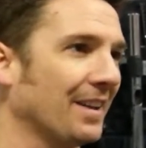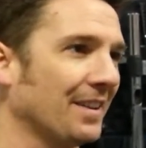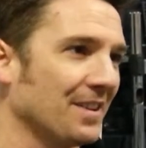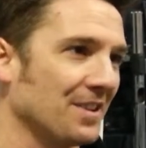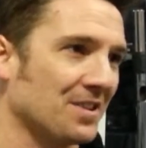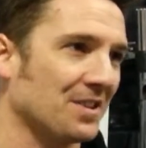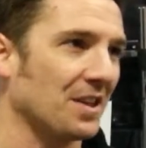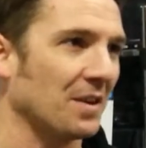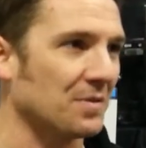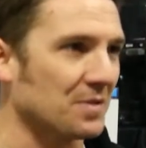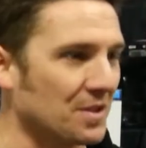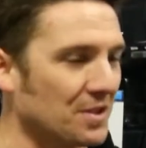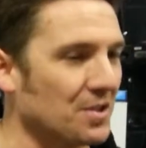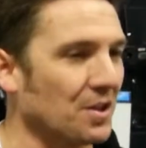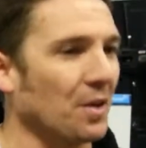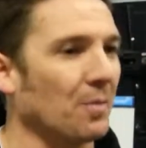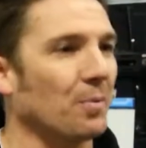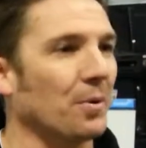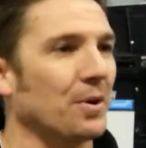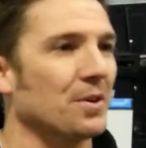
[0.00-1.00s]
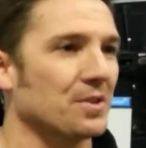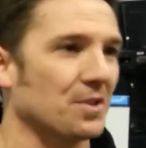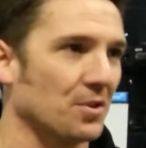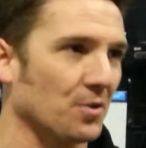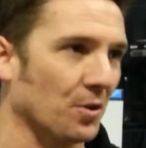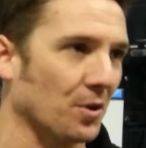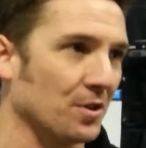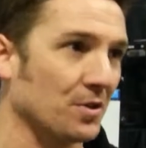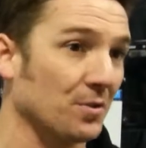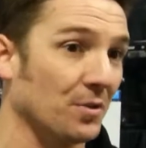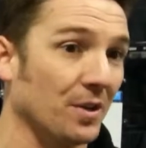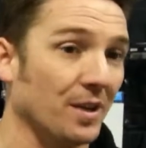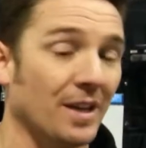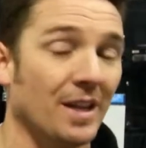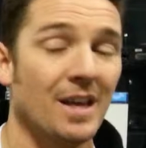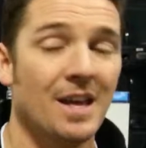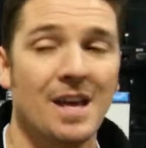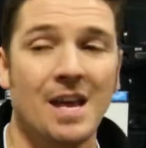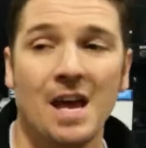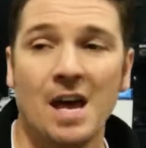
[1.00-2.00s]
this gives guitar players a door to it.
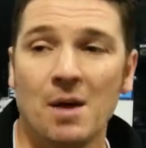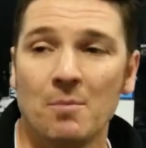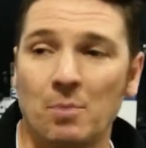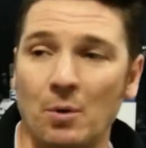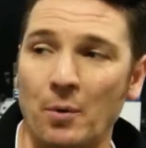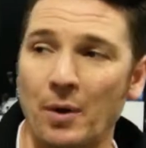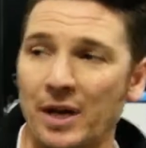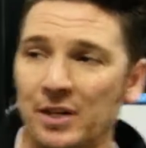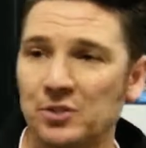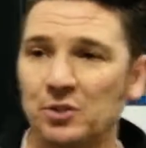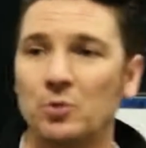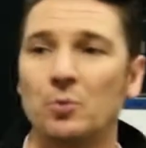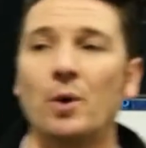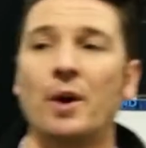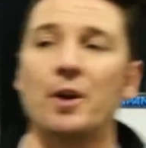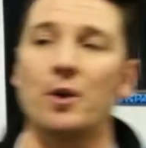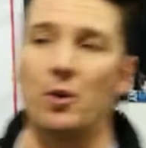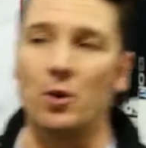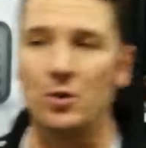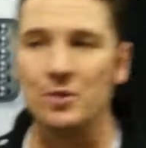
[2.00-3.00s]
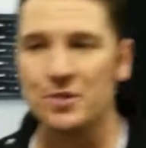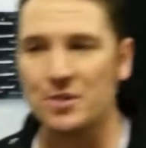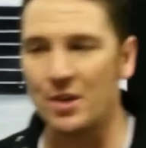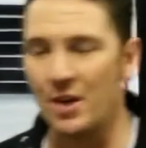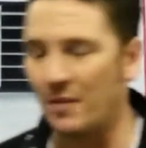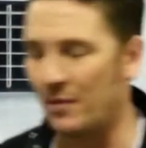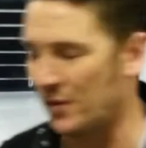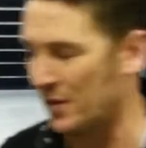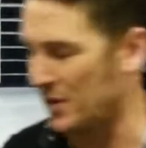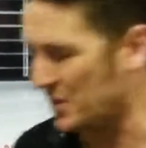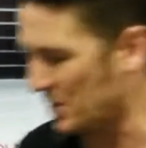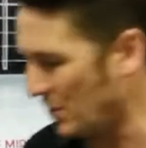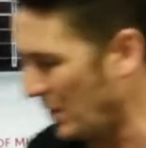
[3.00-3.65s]
But we actually run our own software as